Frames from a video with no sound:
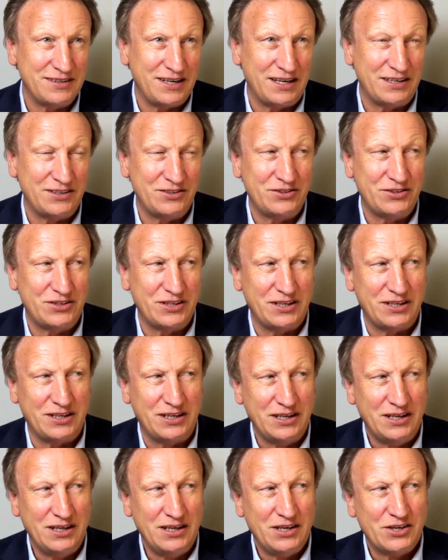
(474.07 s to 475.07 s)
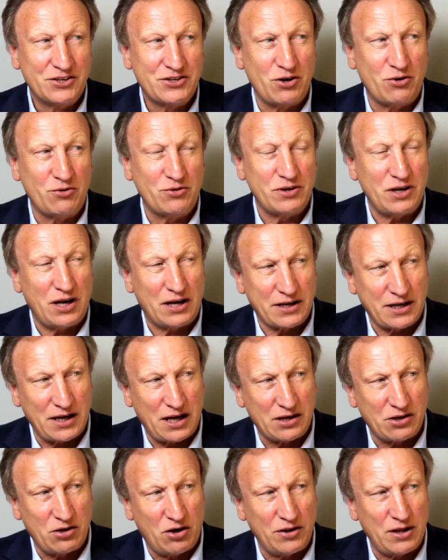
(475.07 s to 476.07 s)
And so
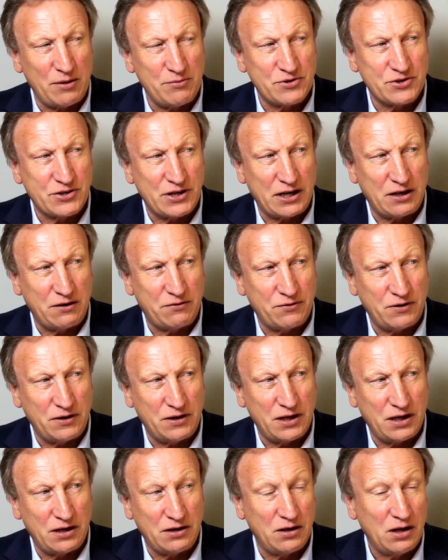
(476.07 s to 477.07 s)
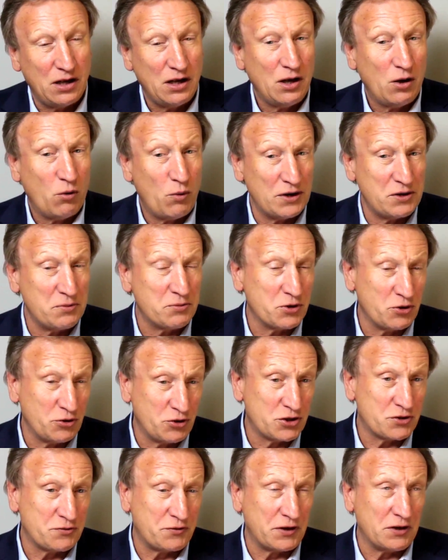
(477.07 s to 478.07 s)
I got them safe, and then went up to
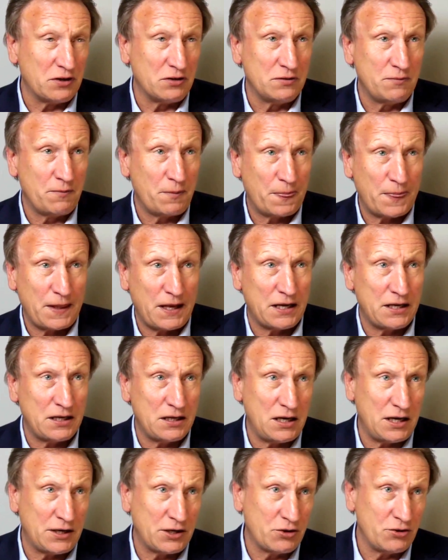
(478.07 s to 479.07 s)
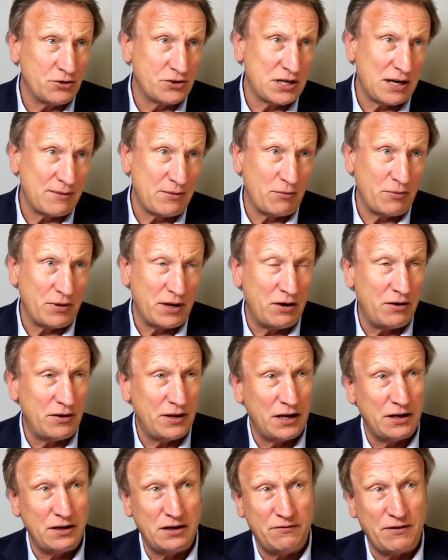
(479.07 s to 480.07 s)
Huddersfield, had a good time up there,
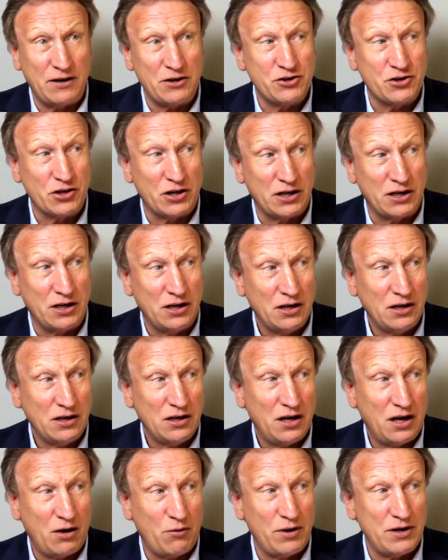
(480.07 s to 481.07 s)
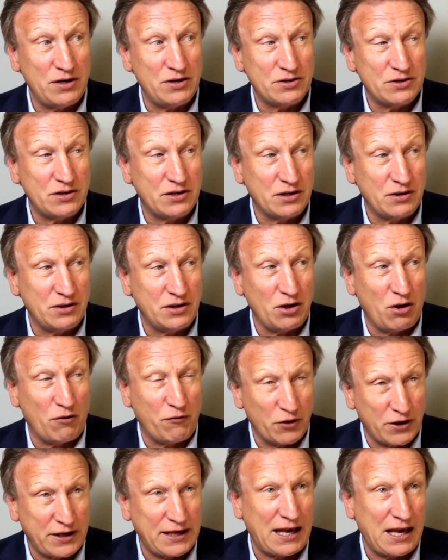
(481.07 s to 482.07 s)
and then eventually the
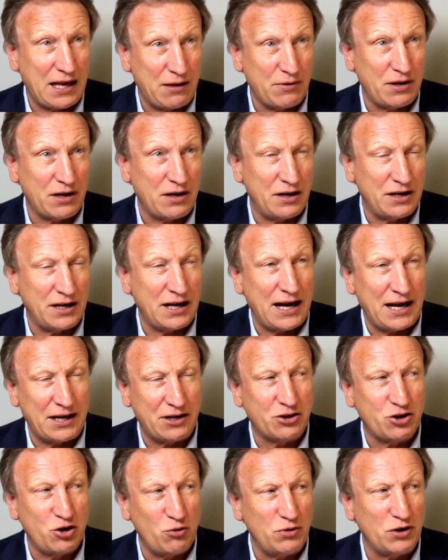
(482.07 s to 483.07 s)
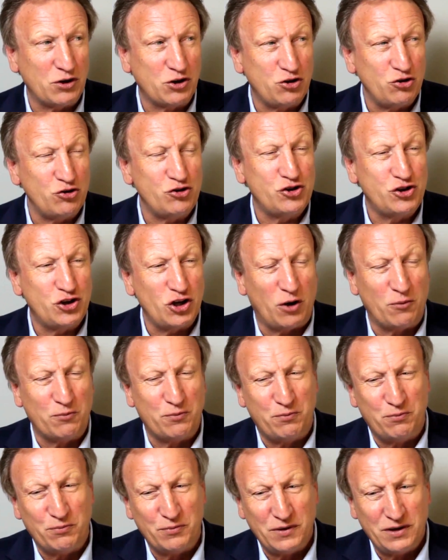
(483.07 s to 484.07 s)
offer came, and I had a couple of good
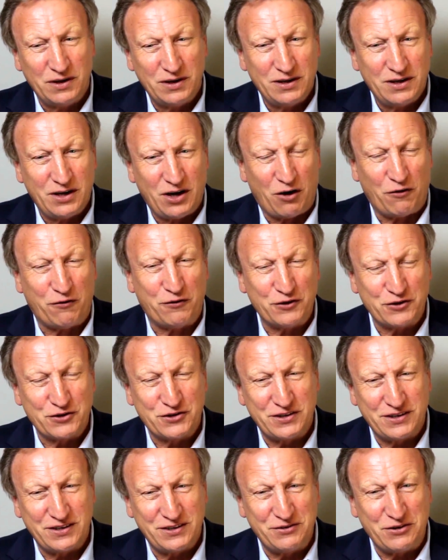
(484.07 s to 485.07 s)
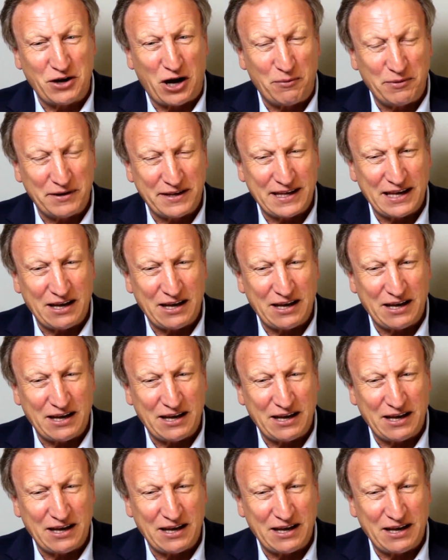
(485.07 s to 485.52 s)
job offers at Derby